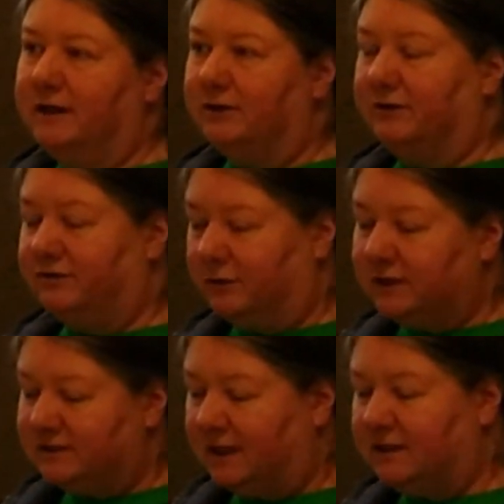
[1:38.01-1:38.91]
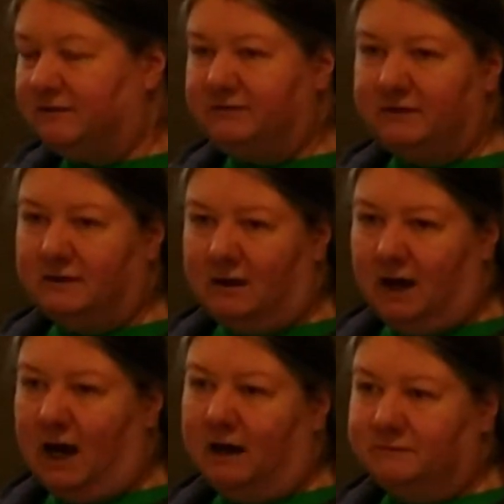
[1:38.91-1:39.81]
Your authoritative
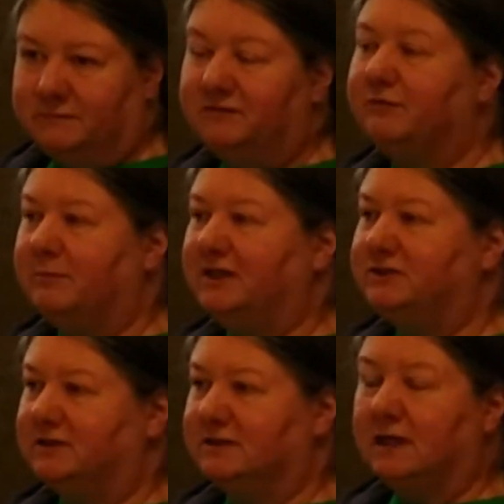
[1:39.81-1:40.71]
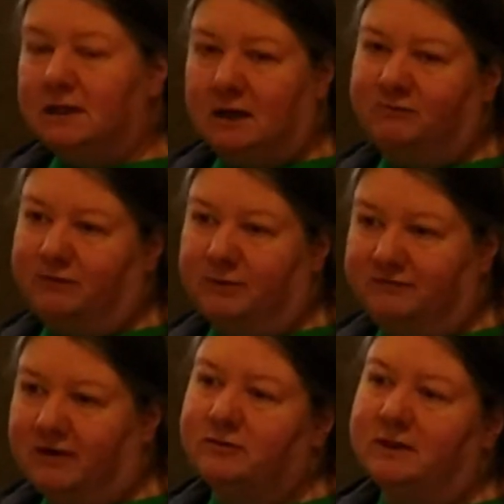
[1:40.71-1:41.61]
information is going to come from the
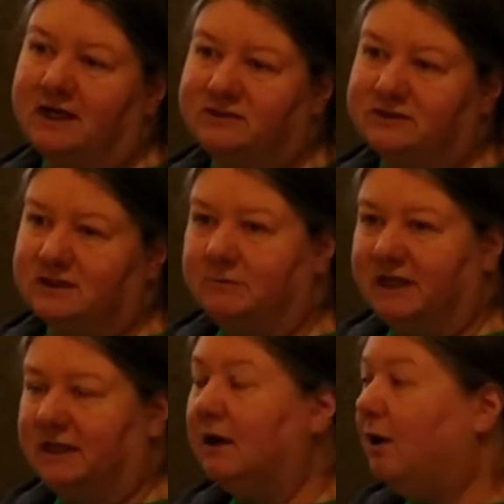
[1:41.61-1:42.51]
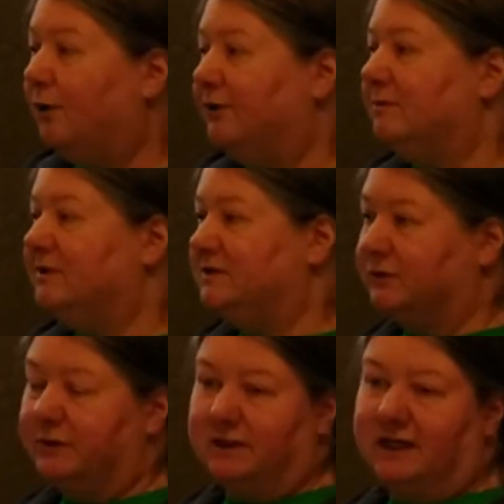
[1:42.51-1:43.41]
Federal Elections Committee or the
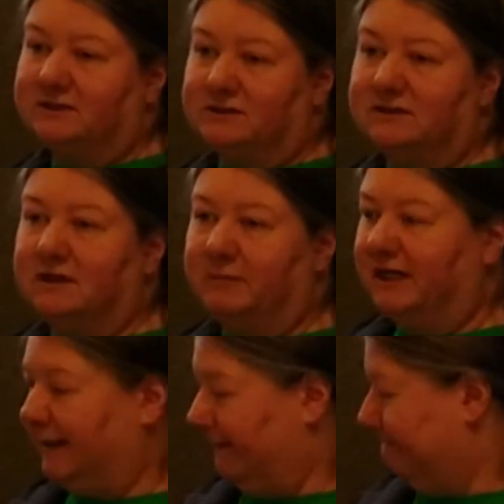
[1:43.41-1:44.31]
Missouri Elections Committee.